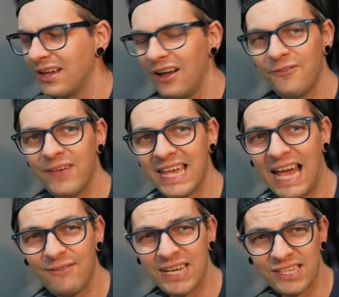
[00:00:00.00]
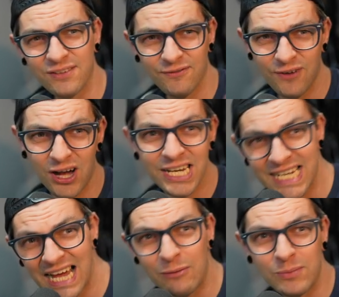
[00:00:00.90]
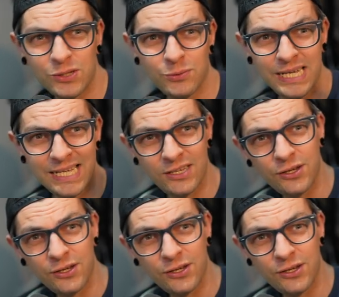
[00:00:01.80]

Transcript: I think having it divided out between,